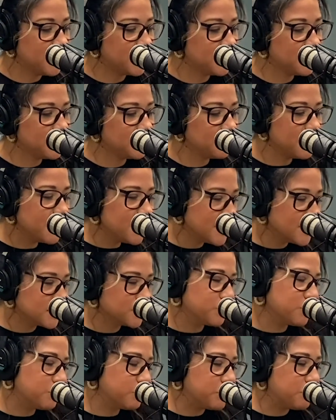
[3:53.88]
The thing
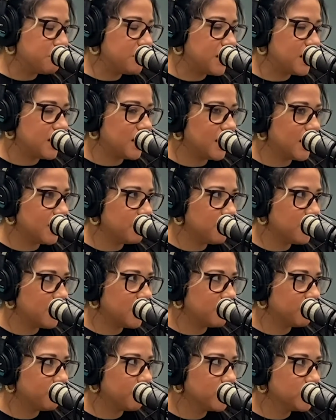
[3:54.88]
is with me, I'm
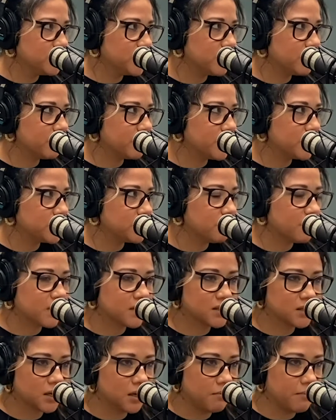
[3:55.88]
a fourth generation
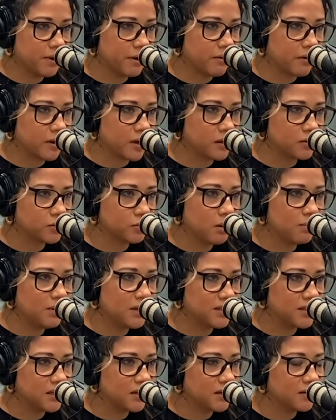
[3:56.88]
Mexican American, so I'm
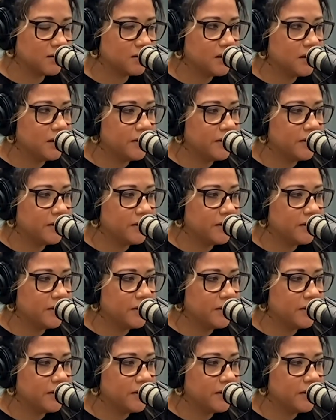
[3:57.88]
Latina.